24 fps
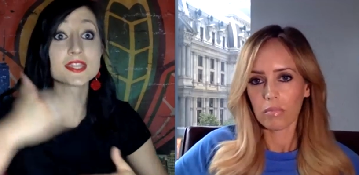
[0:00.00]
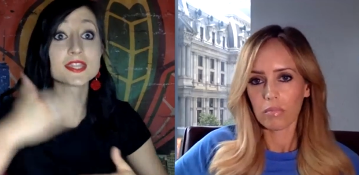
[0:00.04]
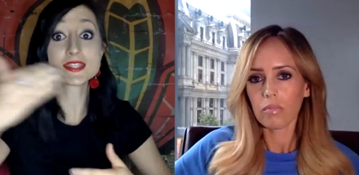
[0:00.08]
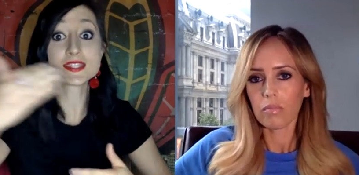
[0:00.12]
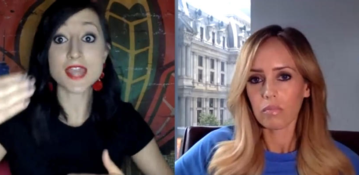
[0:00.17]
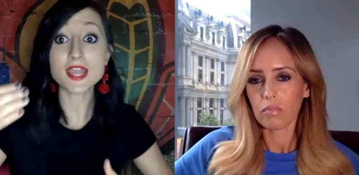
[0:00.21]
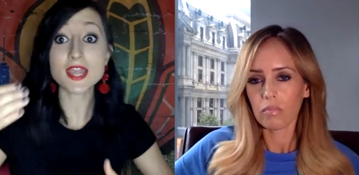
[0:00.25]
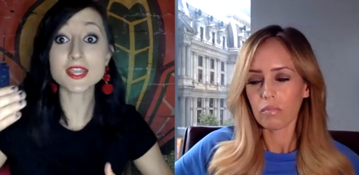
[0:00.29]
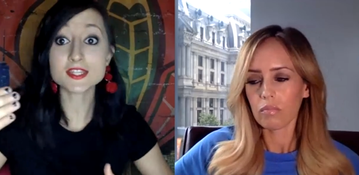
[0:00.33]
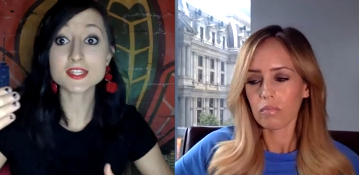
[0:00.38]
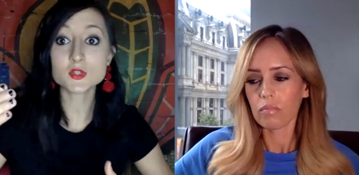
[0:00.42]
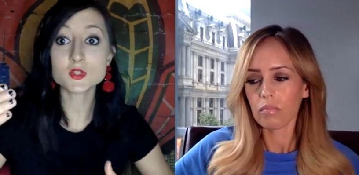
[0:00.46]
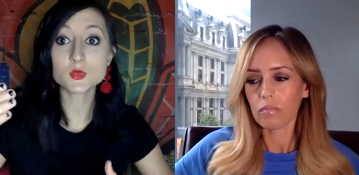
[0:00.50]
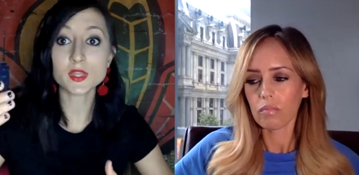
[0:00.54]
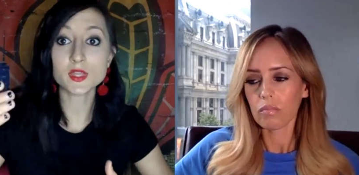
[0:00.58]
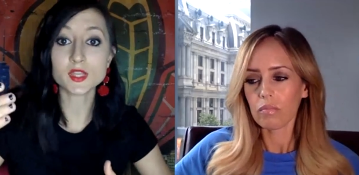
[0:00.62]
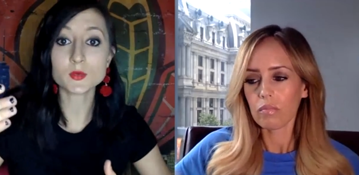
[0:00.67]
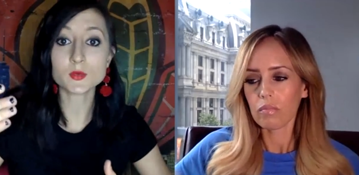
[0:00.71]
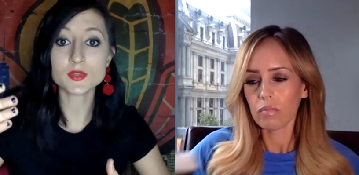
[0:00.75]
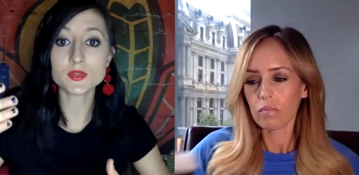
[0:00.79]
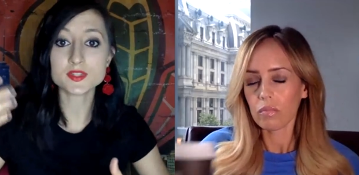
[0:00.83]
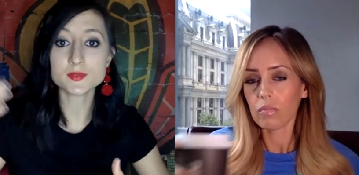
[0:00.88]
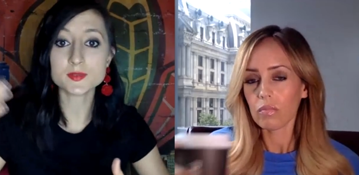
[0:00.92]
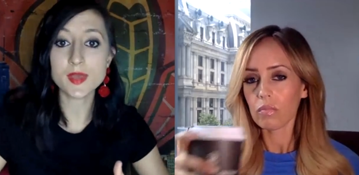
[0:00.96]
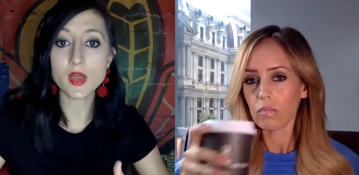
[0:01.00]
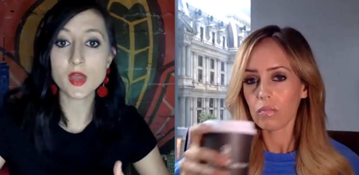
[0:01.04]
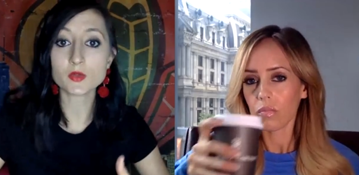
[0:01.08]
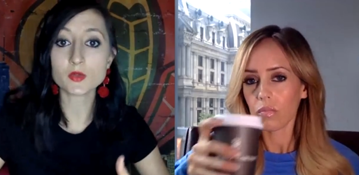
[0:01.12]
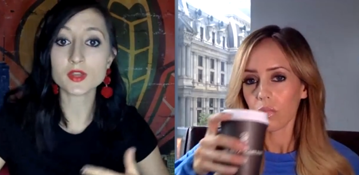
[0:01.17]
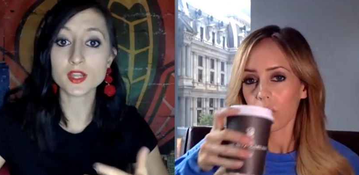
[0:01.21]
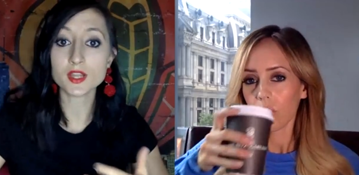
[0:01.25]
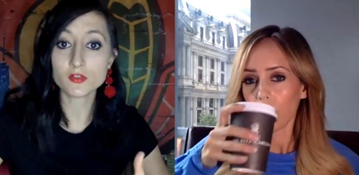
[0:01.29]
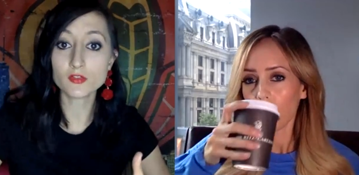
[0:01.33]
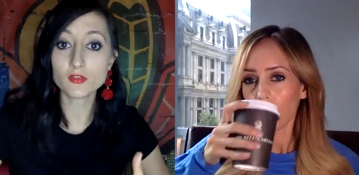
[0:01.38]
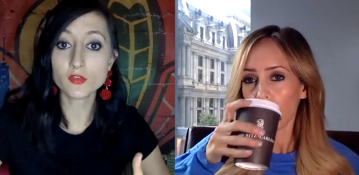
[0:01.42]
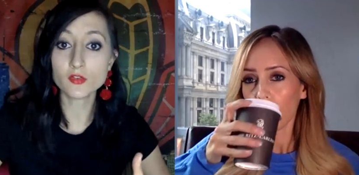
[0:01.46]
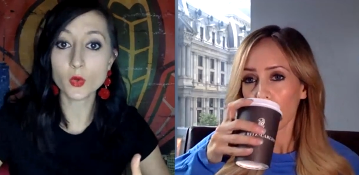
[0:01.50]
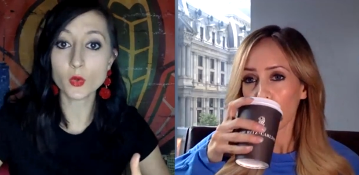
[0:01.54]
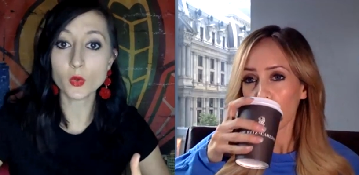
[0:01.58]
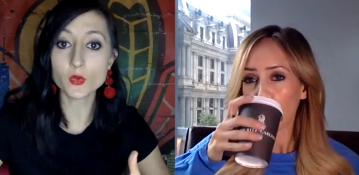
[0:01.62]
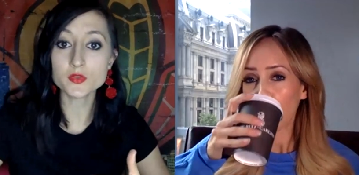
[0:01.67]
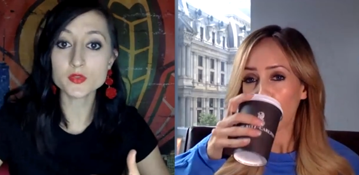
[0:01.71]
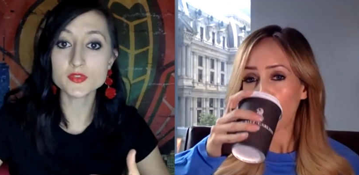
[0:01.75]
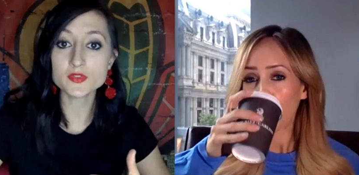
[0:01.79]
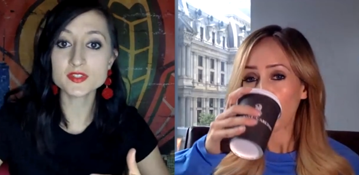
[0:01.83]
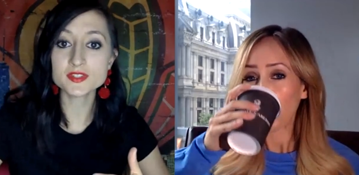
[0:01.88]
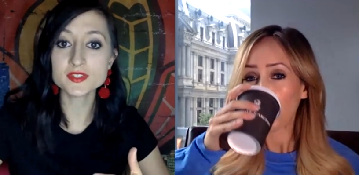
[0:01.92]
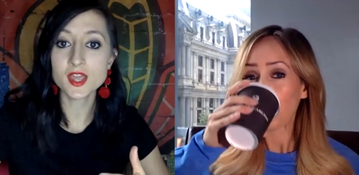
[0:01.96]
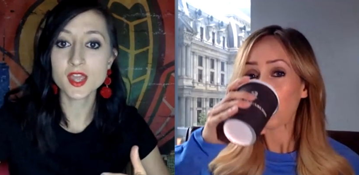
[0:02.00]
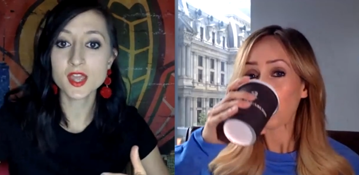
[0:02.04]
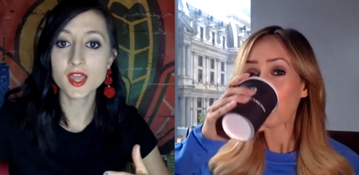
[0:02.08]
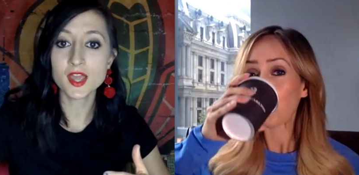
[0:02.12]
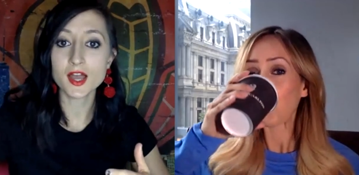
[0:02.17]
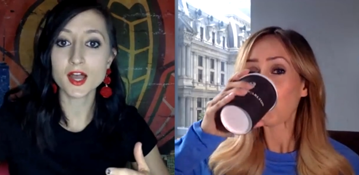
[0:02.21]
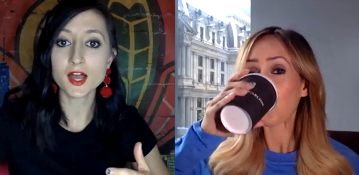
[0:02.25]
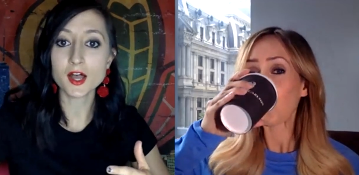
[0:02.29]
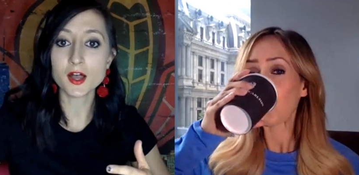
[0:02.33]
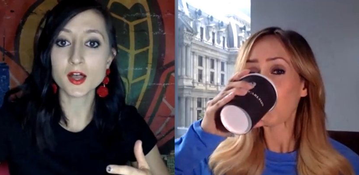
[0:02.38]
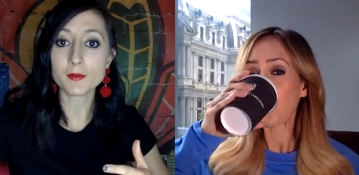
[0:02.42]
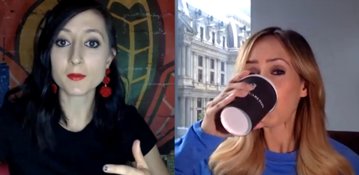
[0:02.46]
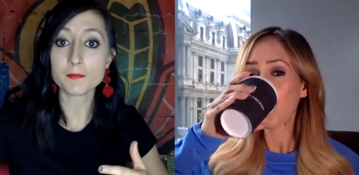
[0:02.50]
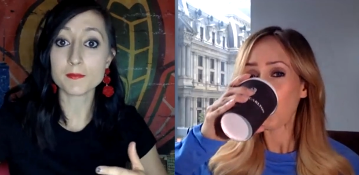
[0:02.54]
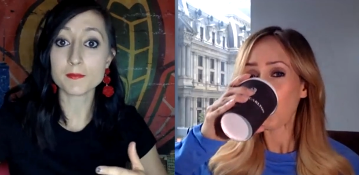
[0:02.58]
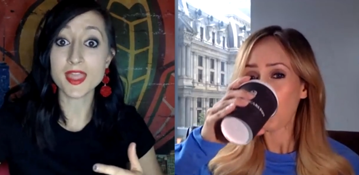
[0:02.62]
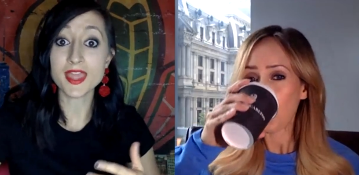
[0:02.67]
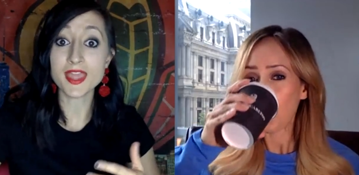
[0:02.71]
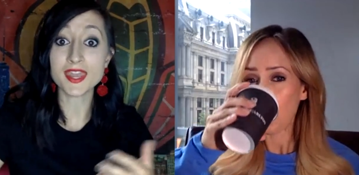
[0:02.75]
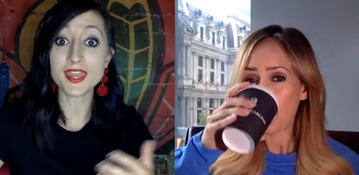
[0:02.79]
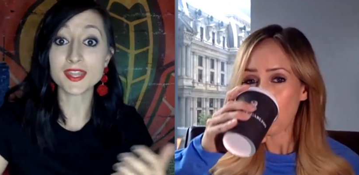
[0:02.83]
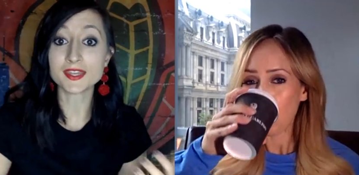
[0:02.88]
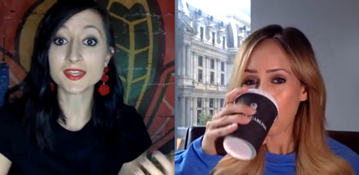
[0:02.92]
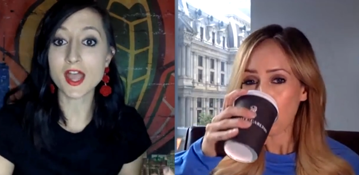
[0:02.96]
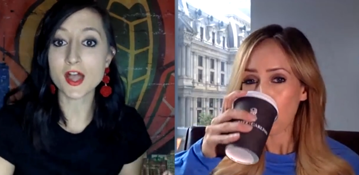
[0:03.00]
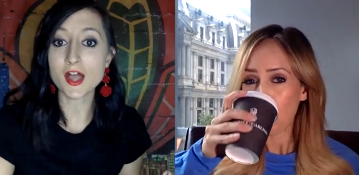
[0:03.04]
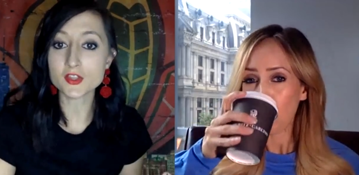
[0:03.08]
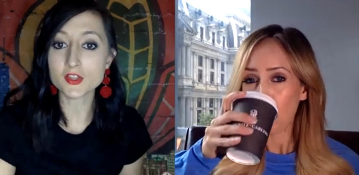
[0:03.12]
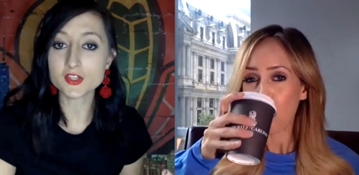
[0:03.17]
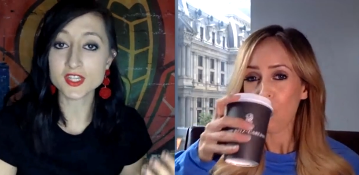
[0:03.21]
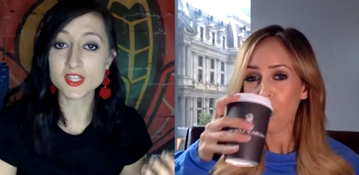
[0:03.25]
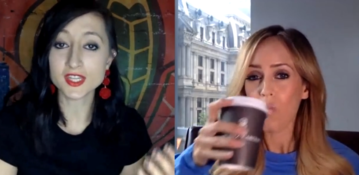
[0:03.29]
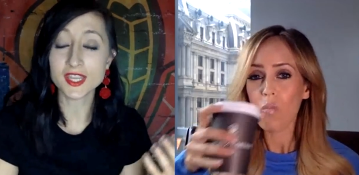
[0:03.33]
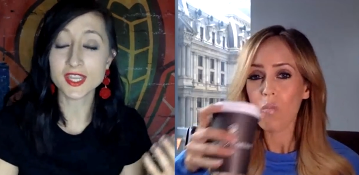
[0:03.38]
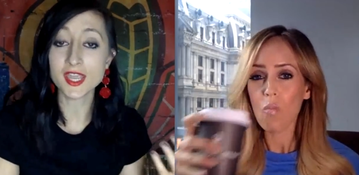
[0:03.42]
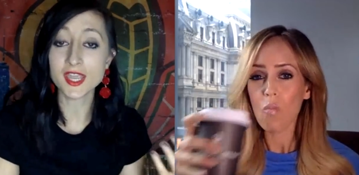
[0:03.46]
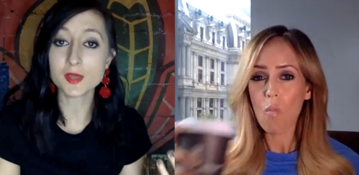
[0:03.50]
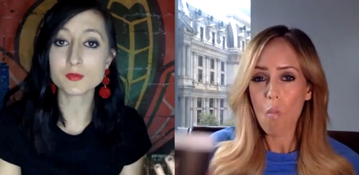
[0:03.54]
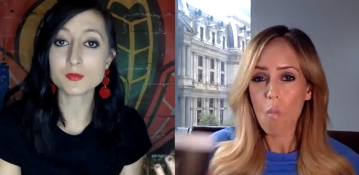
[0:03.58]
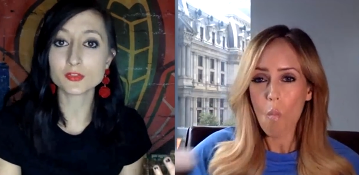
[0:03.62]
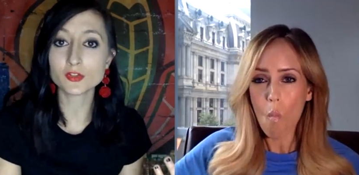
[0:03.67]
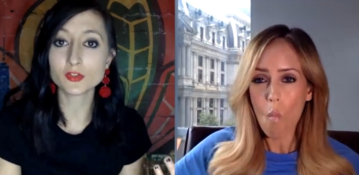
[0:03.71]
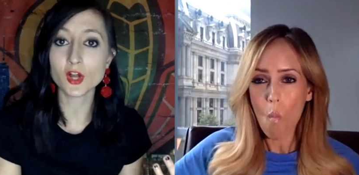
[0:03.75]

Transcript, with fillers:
Speaker 1: His next tweet was about Nick Foles mm-hmm. um, and acknowledging him